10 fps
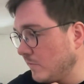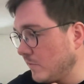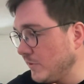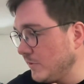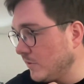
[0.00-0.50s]

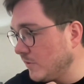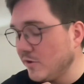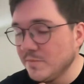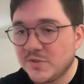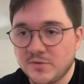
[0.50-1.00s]
for your
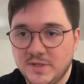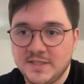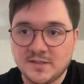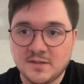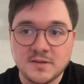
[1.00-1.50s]
home
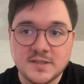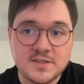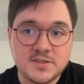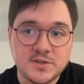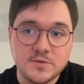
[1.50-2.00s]
screen that only
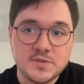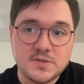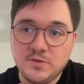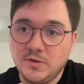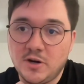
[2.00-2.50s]

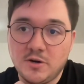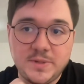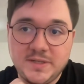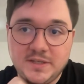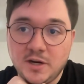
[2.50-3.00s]
shows you how
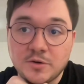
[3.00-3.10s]
many